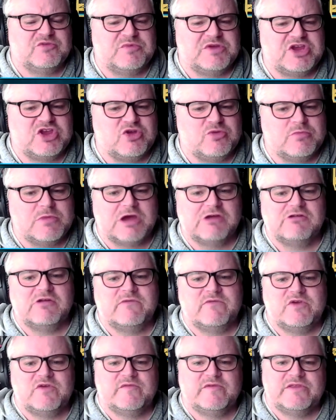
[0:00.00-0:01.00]
bring you my
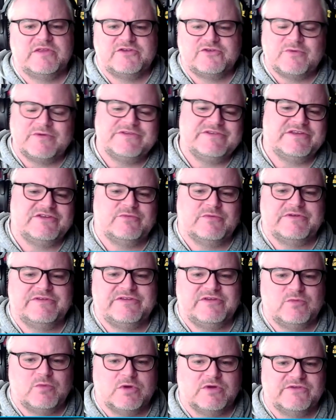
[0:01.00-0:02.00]
review for the
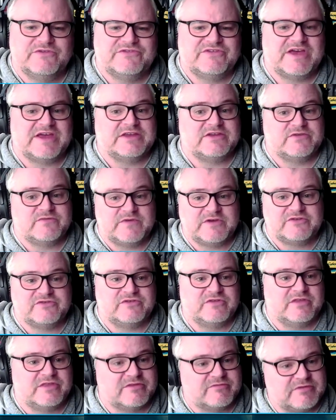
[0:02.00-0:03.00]
2021 science
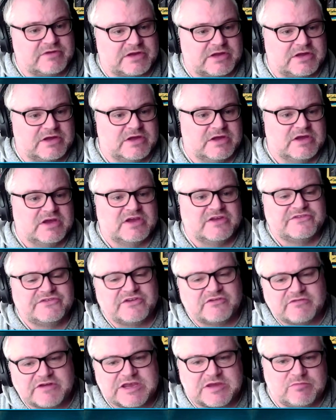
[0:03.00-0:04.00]
fiction thriller
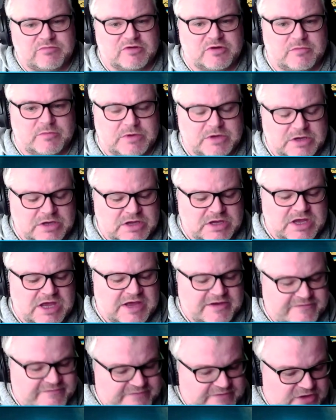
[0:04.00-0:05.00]
Cerebrum,
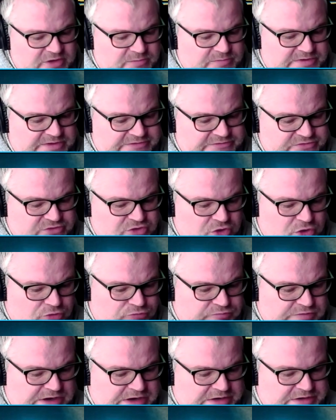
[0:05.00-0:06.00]
a film that is
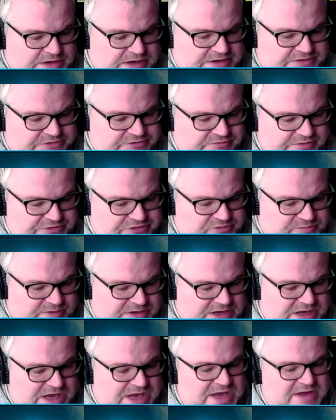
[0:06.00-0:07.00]
co-written and directed
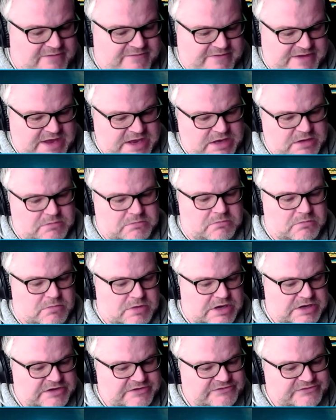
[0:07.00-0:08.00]
by Arve,
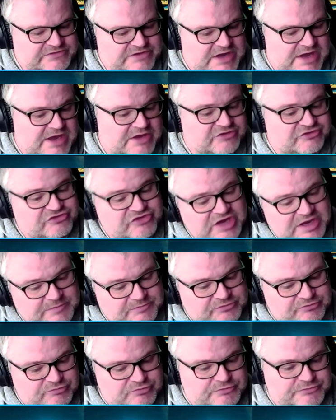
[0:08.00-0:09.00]
and it stars
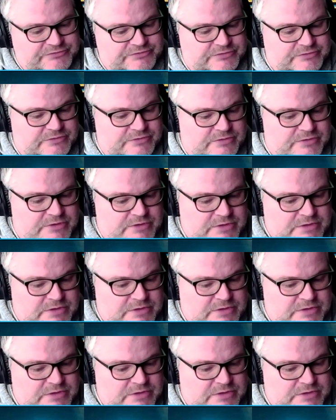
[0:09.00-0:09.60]
James Russo,